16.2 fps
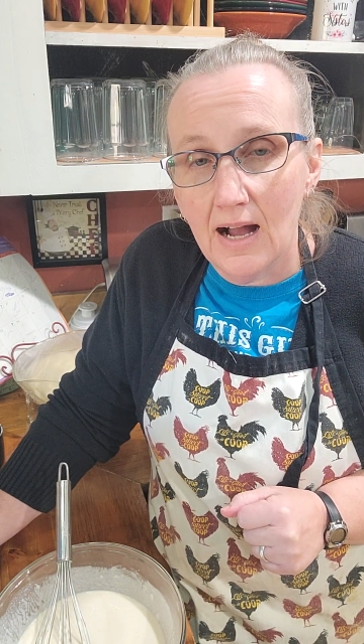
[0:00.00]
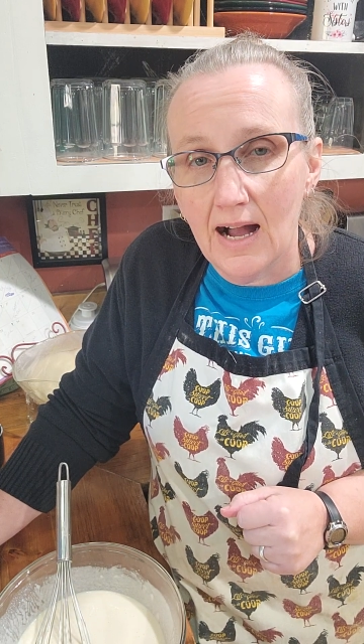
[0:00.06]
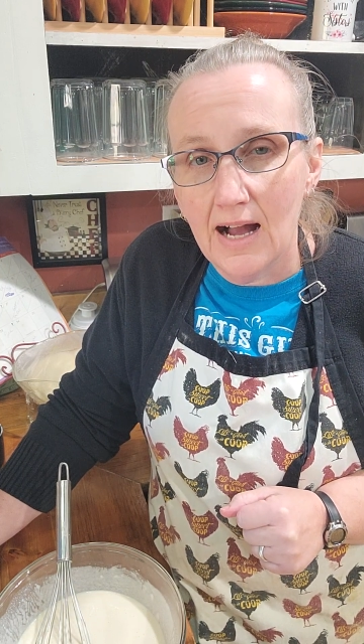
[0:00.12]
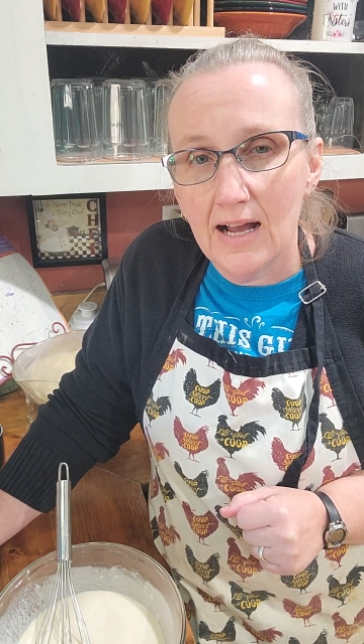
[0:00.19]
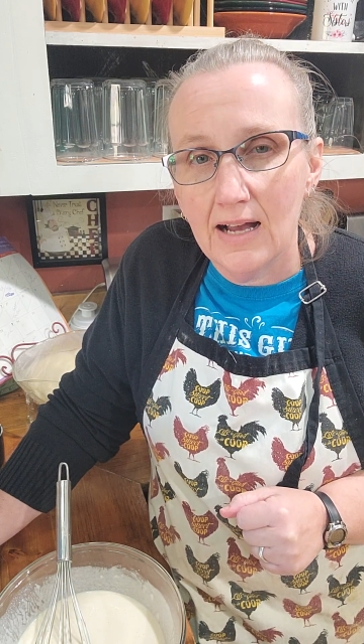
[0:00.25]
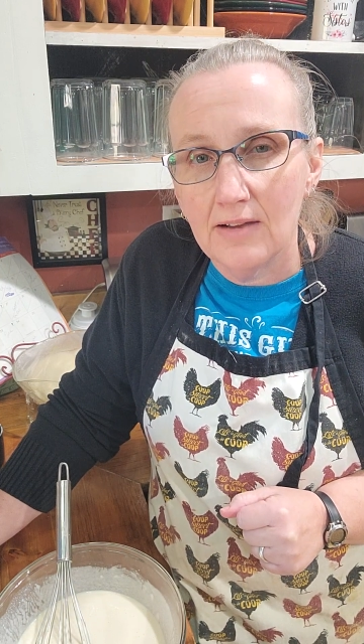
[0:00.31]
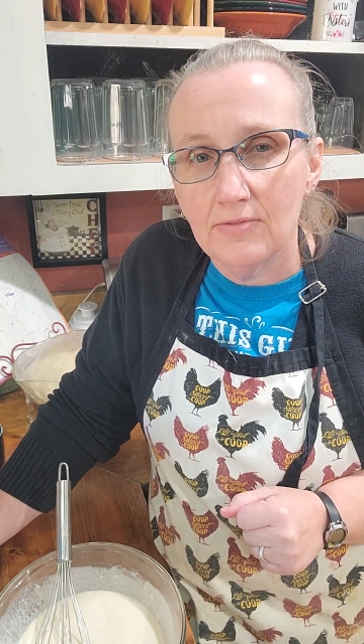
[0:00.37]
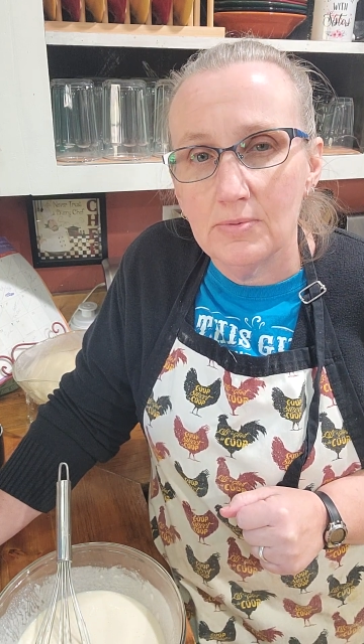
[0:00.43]

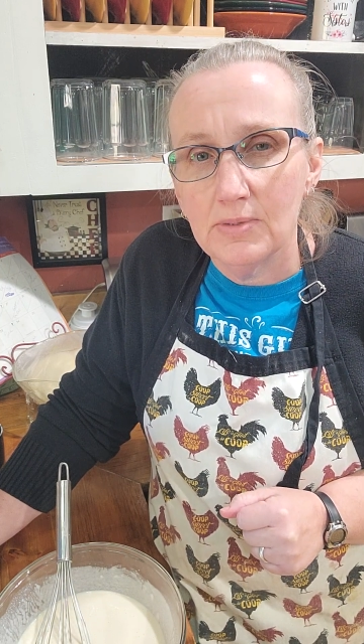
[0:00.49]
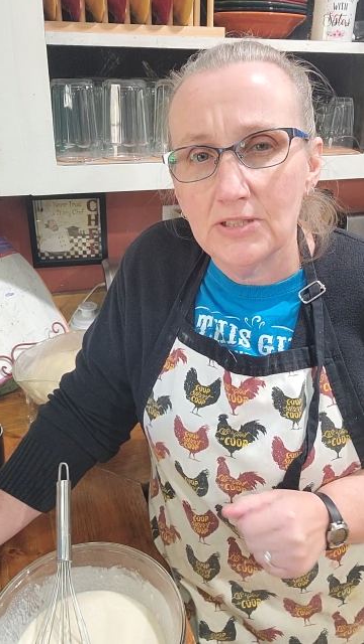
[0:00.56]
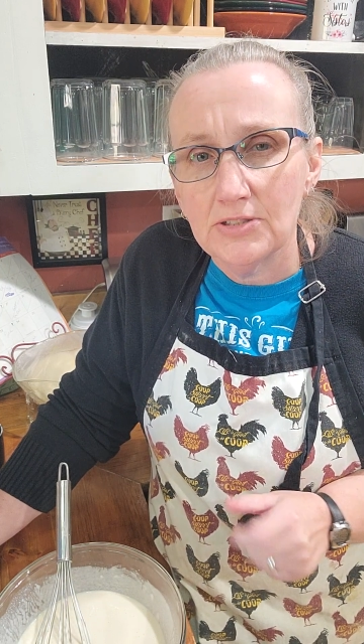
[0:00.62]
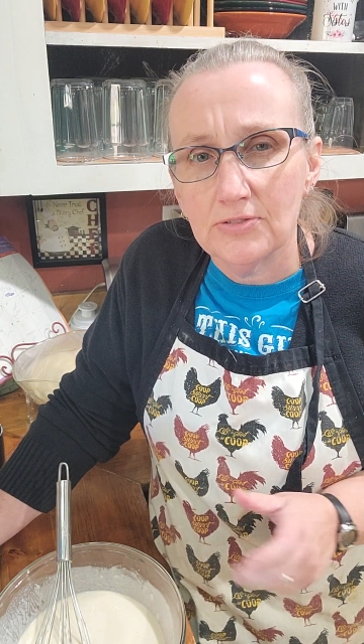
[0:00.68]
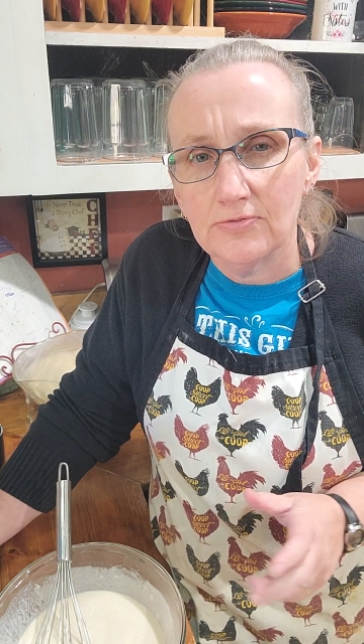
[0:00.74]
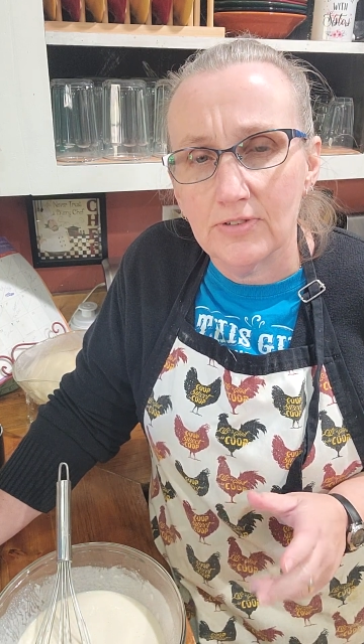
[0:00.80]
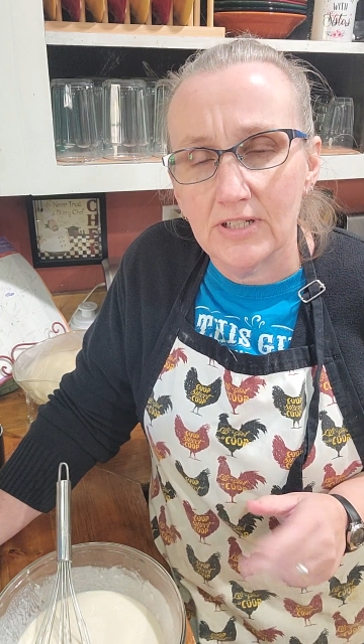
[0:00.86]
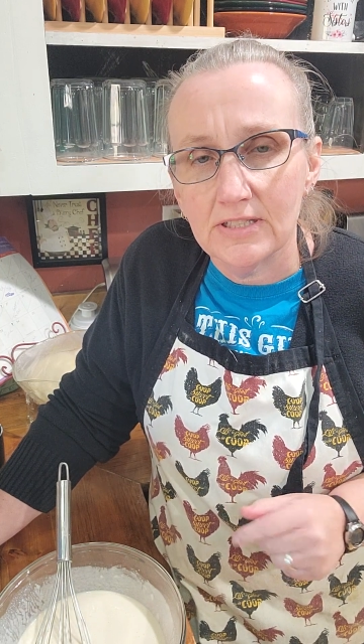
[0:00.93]
I have a
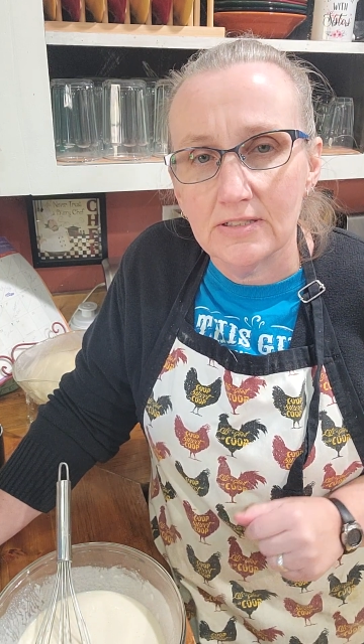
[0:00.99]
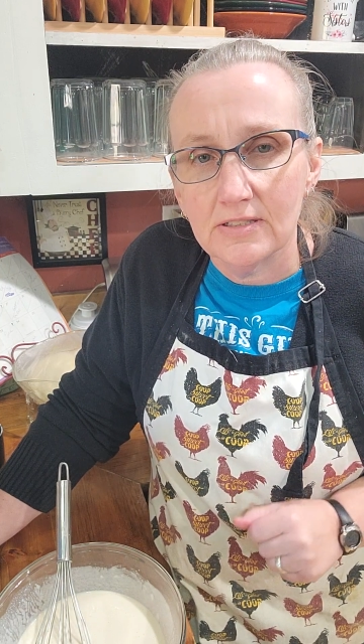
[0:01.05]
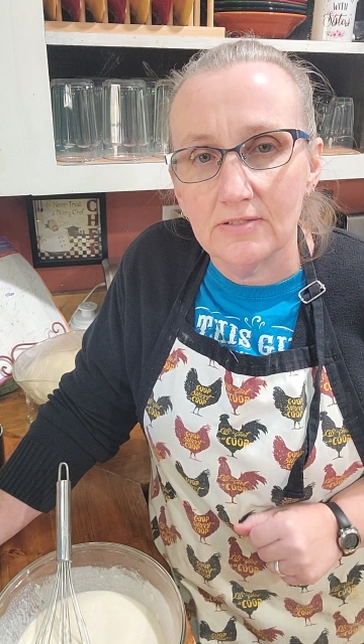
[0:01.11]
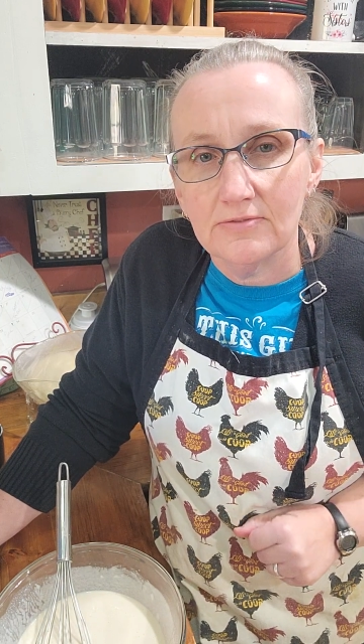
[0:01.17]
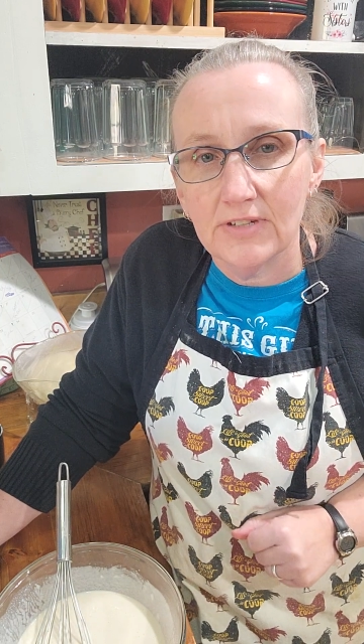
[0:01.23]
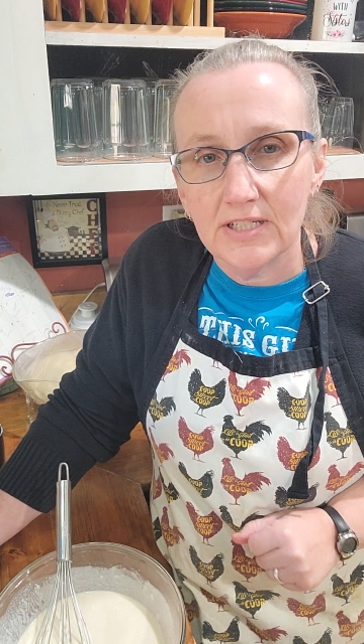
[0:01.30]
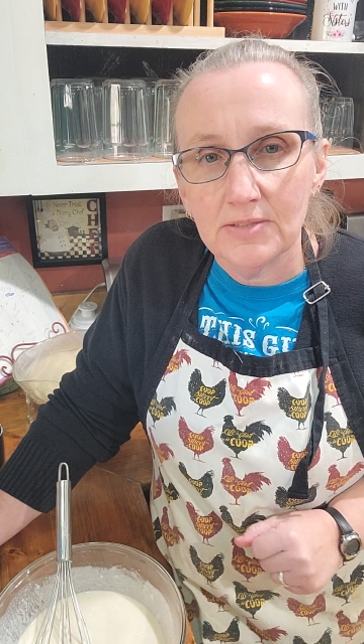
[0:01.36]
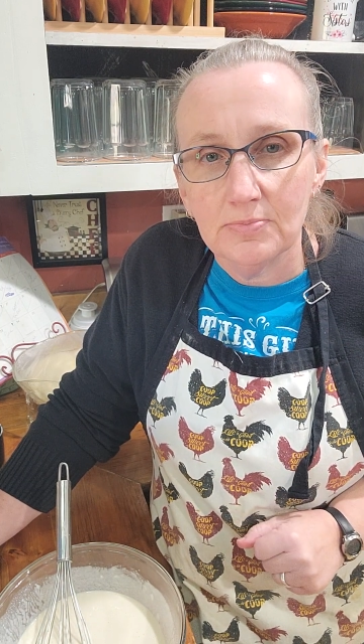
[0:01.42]
bunch of friends
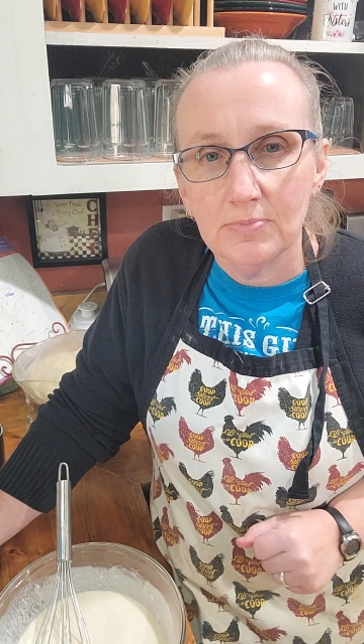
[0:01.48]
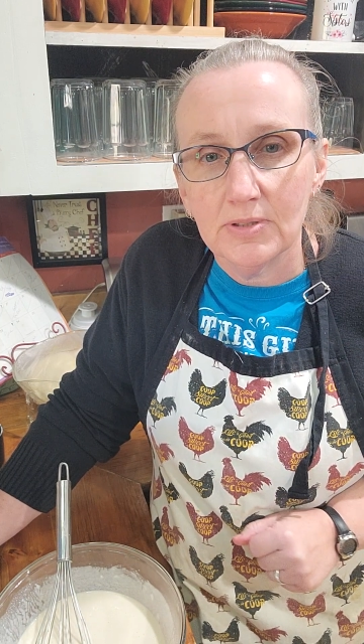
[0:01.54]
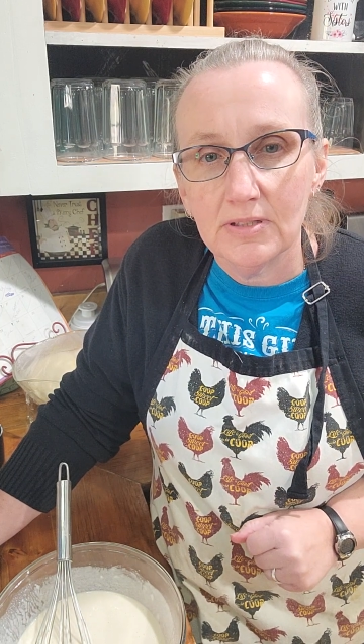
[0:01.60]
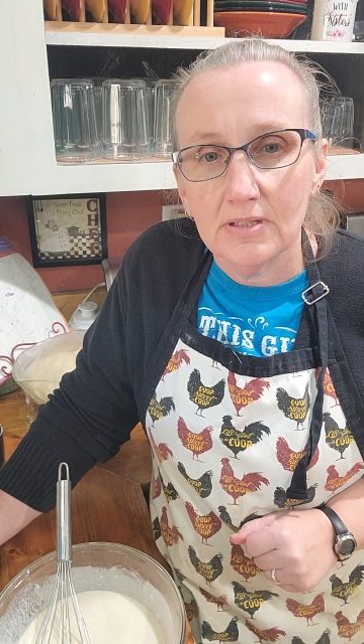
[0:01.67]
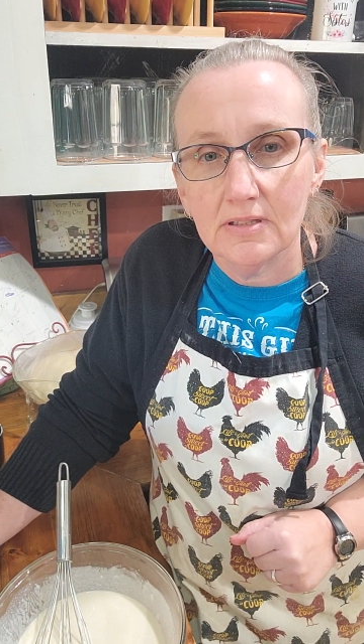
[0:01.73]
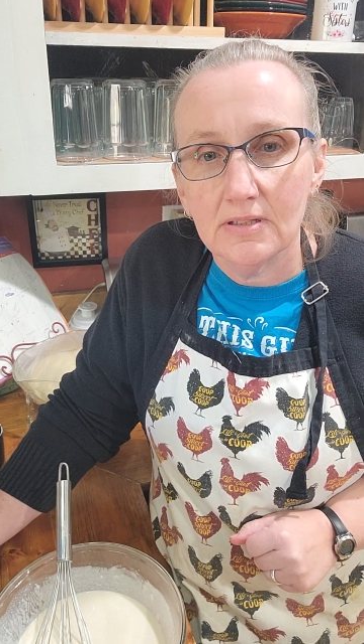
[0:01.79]
on Facebook